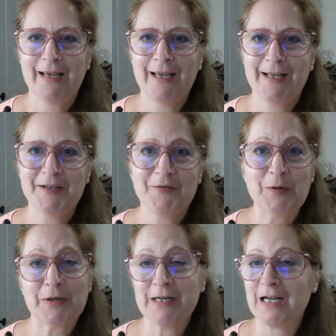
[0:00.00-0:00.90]
and
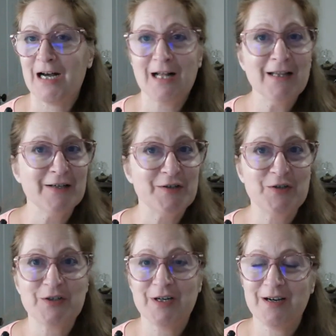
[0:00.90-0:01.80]
if you're in
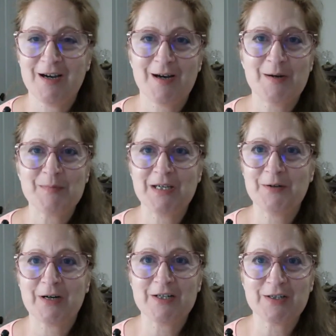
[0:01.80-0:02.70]
college, um,
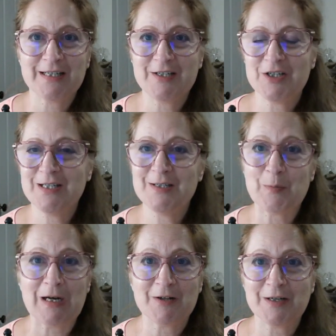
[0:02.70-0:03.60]

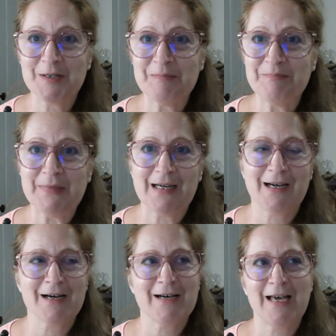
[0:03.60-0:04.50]
congratulations, welcome,
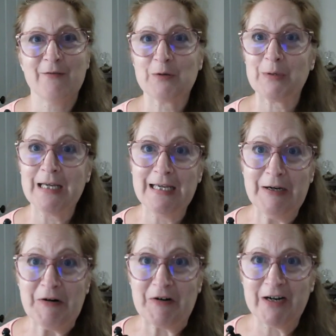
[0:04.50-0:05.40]
uh, have a great
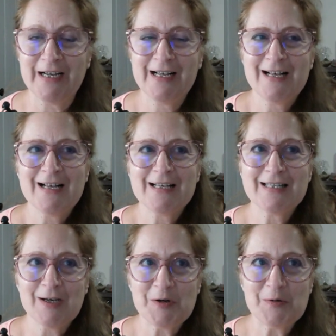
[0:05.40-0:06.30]
year.
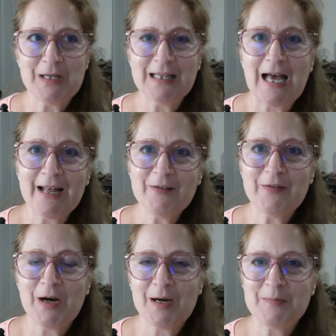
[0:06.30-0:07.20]
So a lot
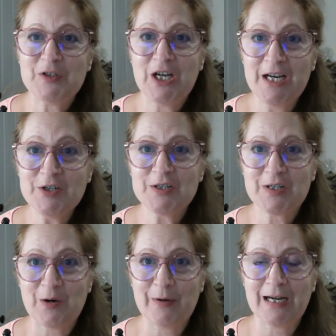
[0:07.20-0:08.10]
of uh,
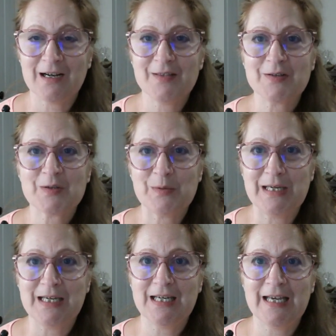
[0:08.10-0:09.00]
changes going on this
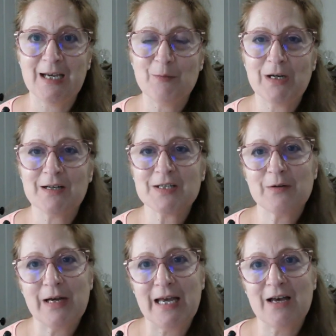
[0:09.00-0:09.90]
week, and we
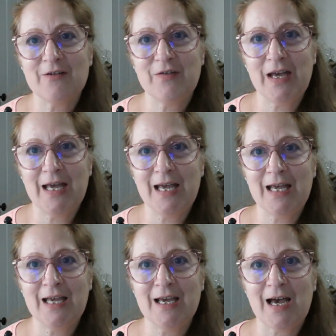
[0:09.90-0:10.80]
also have
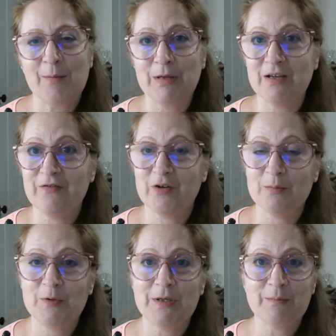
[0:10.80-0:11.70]
a, I believe,
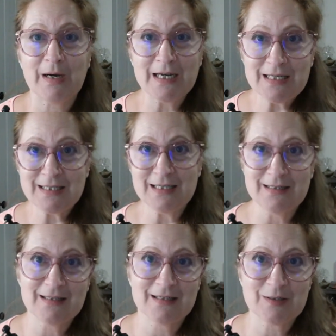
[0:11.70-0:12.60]
full moon in
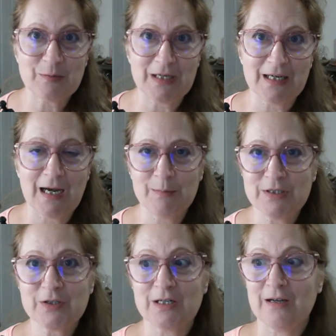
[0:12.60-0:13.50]
Pisces this week. I'm
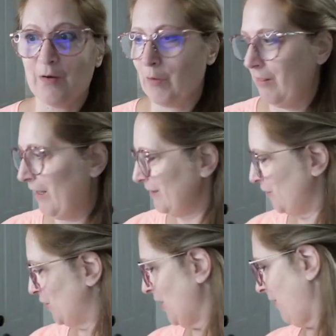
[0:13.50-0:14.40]
just gonna,
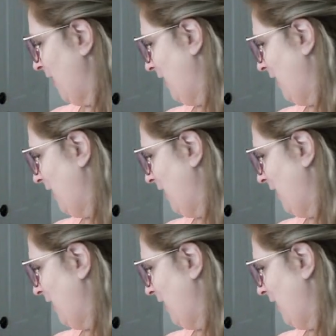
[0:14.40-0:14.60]
let's check